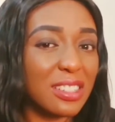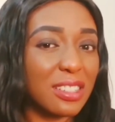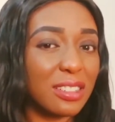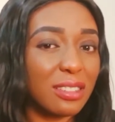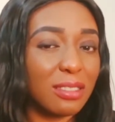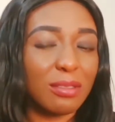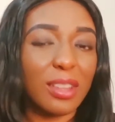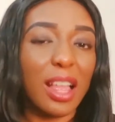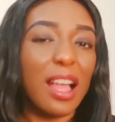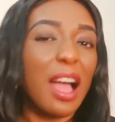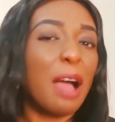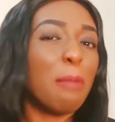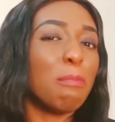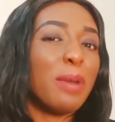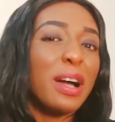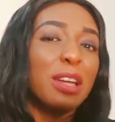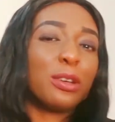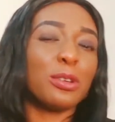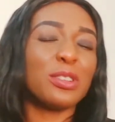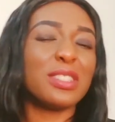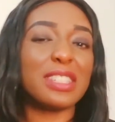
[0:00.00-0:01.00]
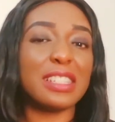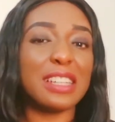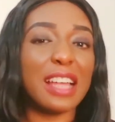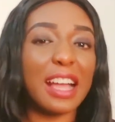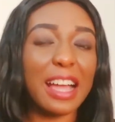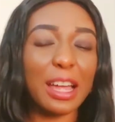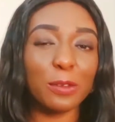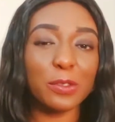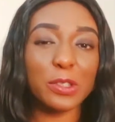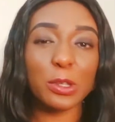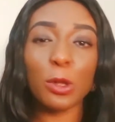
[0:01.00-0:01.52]
How bad? Don't say that kind of
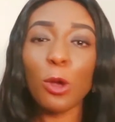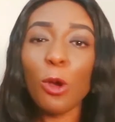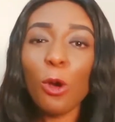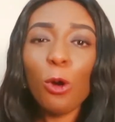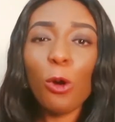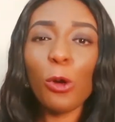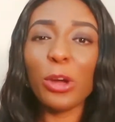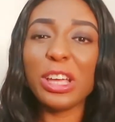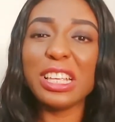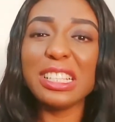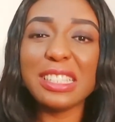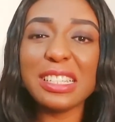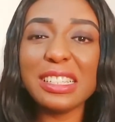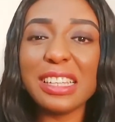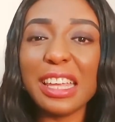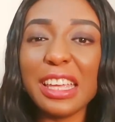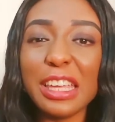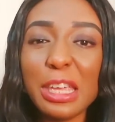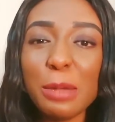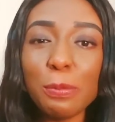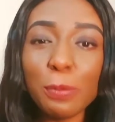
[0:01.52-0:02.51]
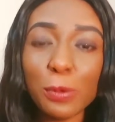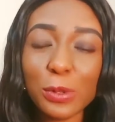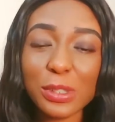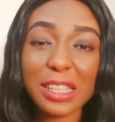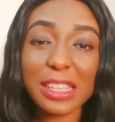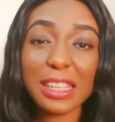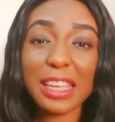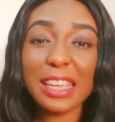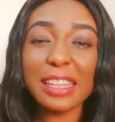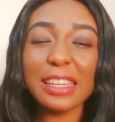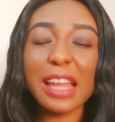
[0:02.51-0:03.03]
thing. Or is it the Igbos again
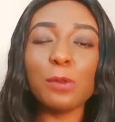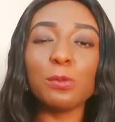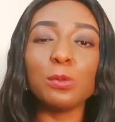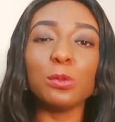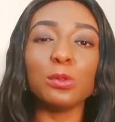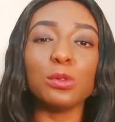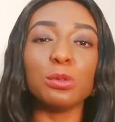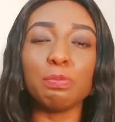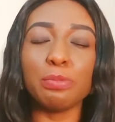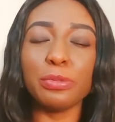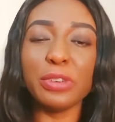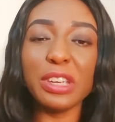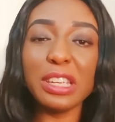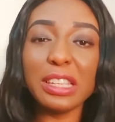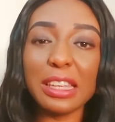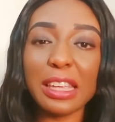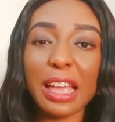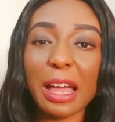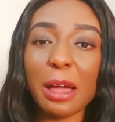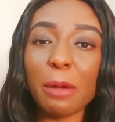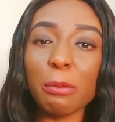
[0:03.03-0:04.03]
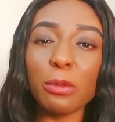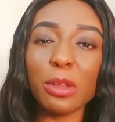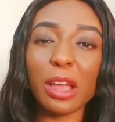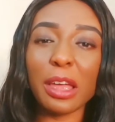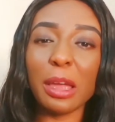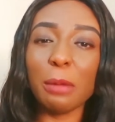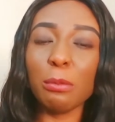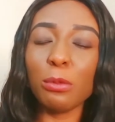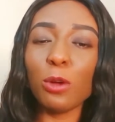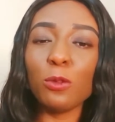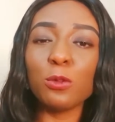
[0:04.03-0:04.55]
that would bring their
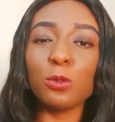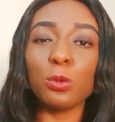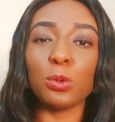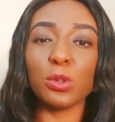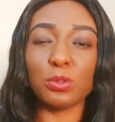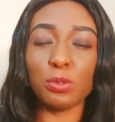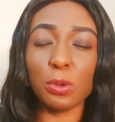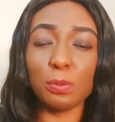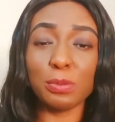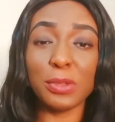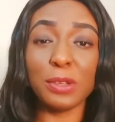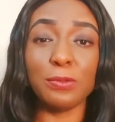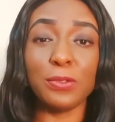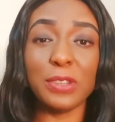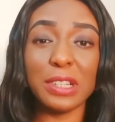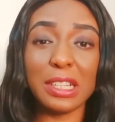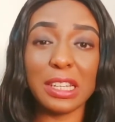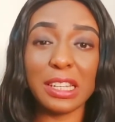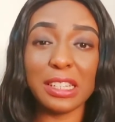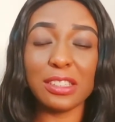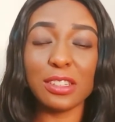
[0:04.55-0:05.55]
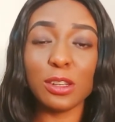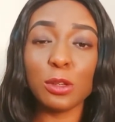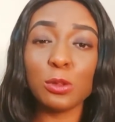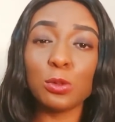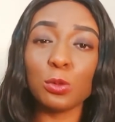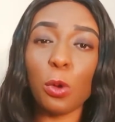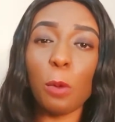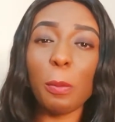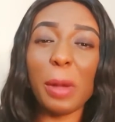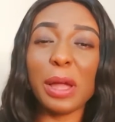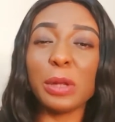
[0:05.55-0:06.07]
loved ones from the village to come
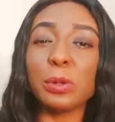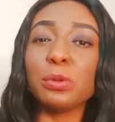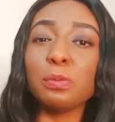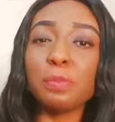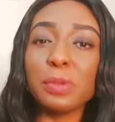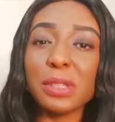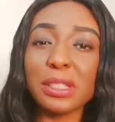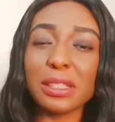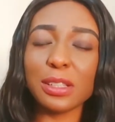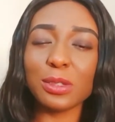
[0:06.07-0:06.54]
and do business?